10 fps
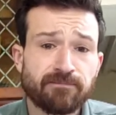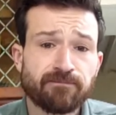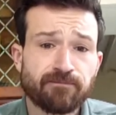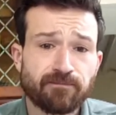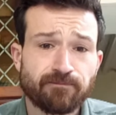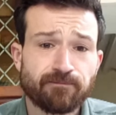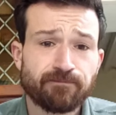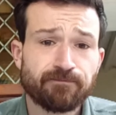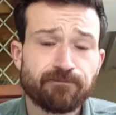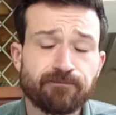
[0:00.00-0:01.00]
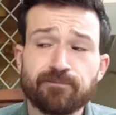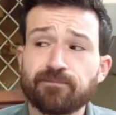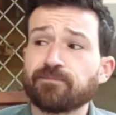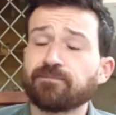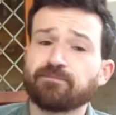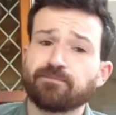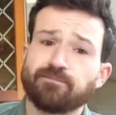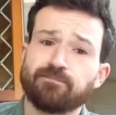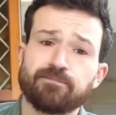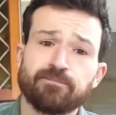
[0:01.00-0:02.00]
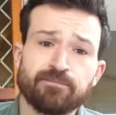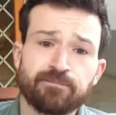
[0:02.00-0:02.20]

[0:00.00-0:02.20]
(silence)